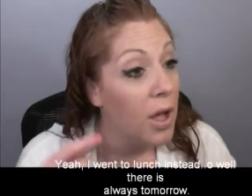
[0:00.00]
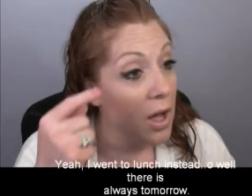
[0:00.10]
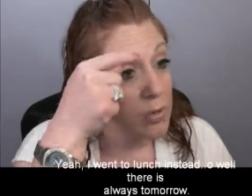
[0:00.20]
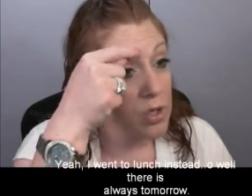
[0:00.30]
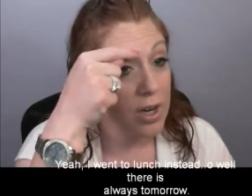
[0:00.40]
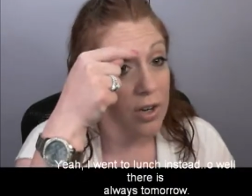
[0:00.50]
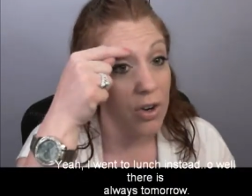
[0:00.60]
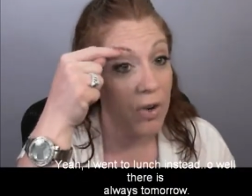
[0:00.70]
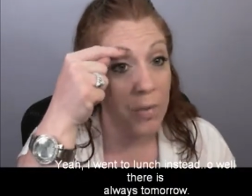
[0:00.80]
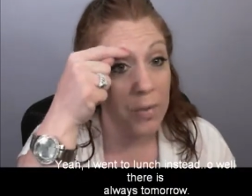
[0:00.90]
I'm trying to
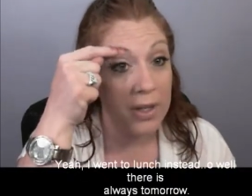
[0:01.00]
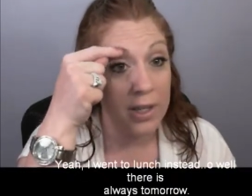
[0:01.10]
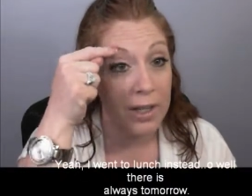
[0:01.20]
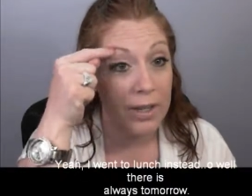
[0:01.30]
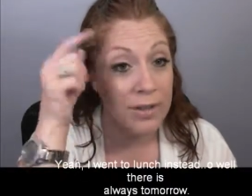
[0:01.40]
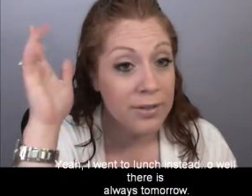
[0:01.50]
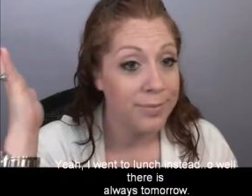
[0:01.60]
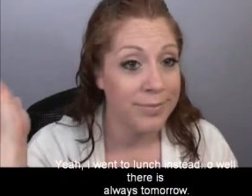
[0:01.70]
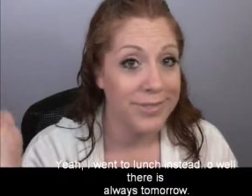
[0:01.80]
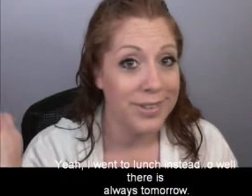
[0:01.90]
grow them in here.
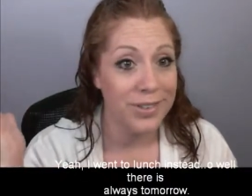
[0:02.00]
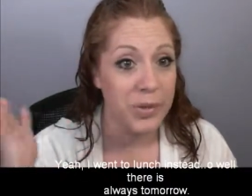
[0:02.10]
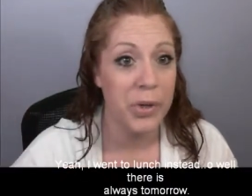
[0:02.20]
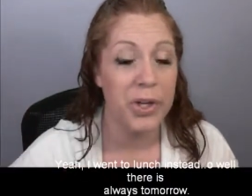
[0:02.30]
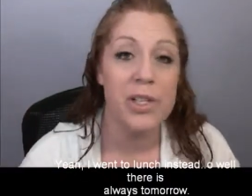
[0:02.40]
It's not really working.